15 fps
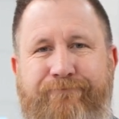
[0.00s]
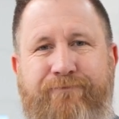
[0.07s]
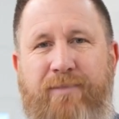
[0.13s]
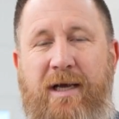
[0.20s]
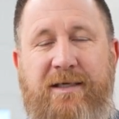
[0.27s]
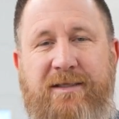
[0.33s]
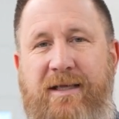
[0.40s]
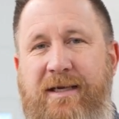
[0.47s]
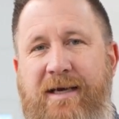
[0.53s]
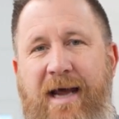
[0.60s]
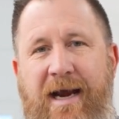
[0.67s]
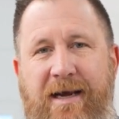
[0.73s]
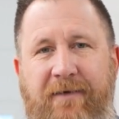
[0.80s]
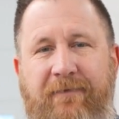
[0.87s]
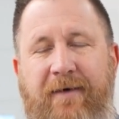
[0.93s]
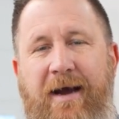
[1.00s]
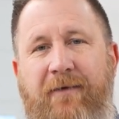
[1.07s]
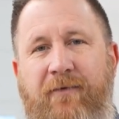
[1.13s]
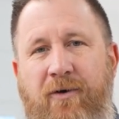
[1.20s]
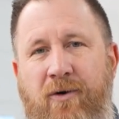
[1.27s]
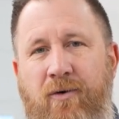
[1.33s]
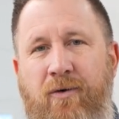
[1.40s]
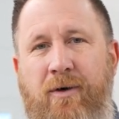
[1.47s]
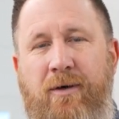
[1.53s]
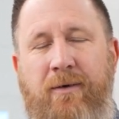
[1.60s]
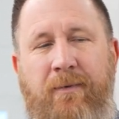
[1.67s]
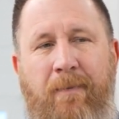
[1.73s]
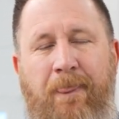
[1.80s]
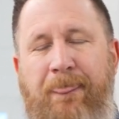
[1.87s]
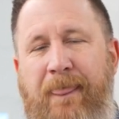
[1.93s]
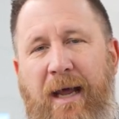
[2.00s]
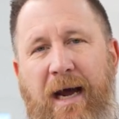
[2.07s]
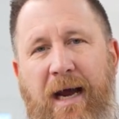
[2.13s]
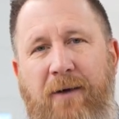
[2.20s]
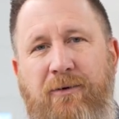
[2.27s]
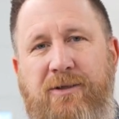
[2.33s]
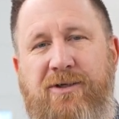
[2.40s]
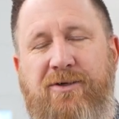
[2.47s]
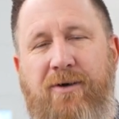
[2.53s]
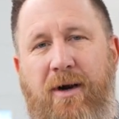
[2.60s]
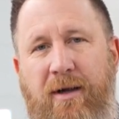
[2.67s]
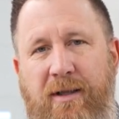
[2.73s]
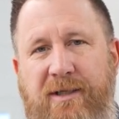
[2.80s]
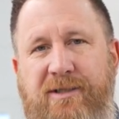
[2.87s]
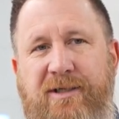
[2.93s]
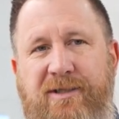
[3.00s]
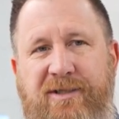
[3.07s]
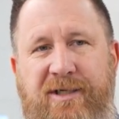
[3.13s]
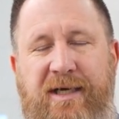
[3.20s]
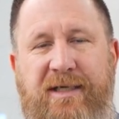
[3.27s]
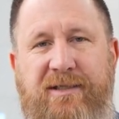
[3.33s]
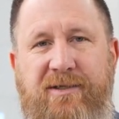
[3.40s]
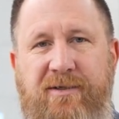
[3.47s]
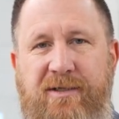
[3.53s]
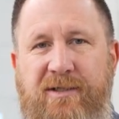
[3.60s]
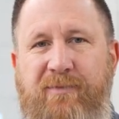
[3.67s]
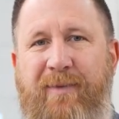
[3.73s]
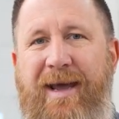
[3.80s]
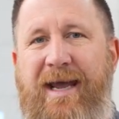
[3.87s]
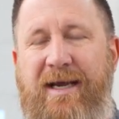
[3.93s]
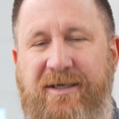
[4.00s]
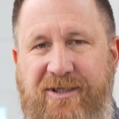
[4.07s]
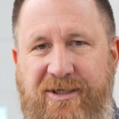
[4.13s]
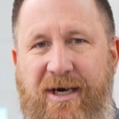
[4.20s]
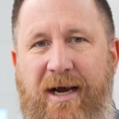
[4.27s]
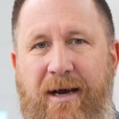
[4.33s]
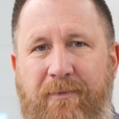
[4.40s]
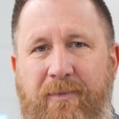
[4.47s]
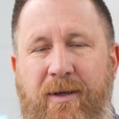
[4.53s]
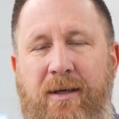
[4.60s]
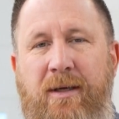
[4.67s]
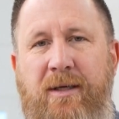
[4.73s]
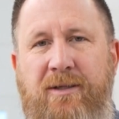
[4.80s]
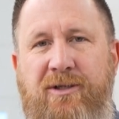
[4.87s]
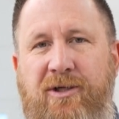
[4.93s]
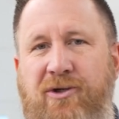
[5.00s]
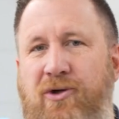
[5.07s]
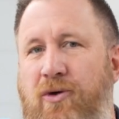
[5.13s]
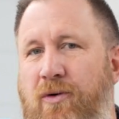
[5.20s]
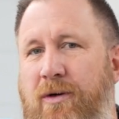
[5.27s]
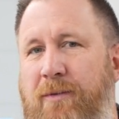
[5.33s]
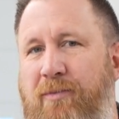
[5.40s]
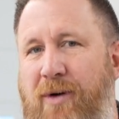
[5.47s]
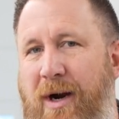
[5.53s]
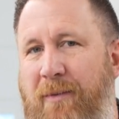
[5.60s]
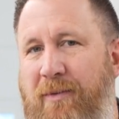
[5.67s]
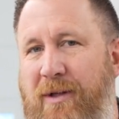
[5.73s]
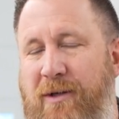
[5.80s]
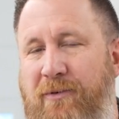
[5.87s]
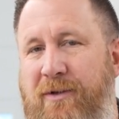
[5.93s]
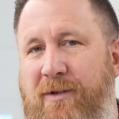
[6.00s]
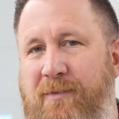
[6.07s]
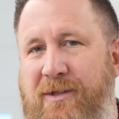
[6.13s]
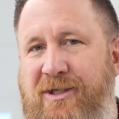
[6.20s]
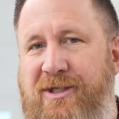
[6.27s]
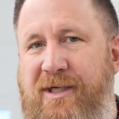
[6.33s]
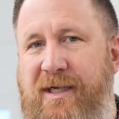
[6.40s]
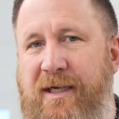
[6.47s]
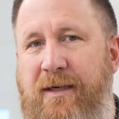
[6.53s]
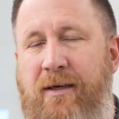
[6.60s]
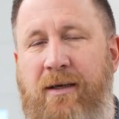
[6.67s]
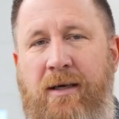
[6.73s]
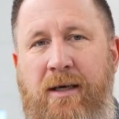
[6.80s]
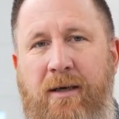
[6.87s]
basically 95 or newer, I would strongly suggest you just pay a shop to do it properly with the machine.